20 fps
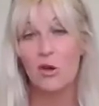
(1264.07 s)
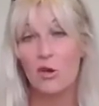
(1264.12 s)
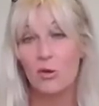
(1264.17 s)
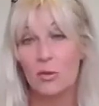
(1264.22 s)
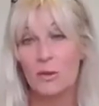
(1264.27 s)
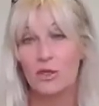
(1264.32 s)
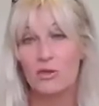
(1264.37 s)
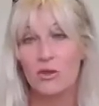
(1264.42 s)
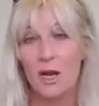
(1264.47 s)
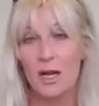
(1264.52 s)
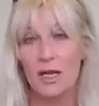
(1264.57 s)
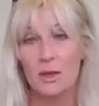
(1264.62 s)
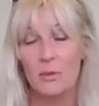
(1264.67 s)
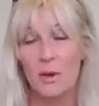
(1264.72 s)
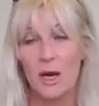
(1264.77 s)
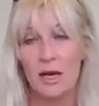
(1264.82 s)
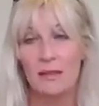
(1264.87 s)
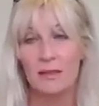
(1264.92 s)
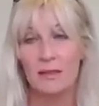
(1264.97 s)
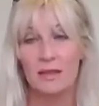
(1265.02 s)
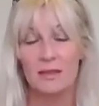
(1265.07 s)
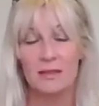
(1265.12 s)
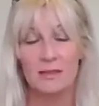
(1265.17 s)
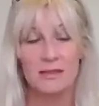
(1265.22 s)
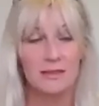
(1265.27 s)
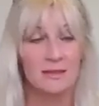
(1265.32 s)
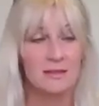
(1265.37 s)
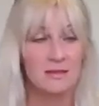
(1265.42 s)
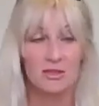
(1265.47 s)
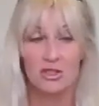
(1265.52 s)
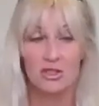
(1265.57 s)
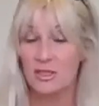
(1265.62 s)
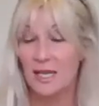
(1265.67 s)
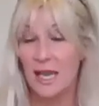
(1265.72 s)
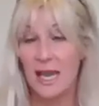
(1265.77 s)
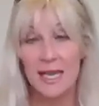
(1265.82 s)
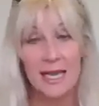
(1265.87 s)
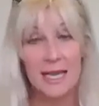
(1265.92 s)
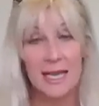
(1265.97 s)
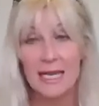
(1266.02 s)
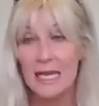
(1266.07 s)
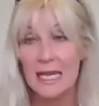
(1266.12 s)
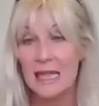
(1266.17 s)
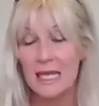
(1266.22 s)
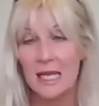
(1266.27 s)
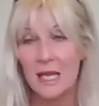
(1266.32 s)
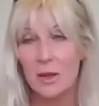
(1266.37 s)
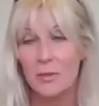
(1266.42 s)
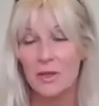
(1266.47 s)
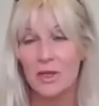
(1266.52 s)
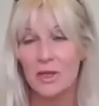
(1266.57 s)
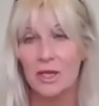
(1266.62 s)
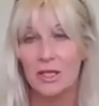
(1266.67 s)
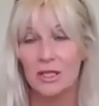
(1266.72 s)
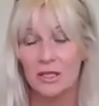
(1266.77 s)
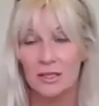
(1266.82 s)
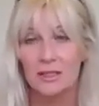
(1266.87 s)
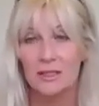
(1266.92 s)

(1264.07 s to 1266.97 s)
have been trying to buy things and just can't get anything up there.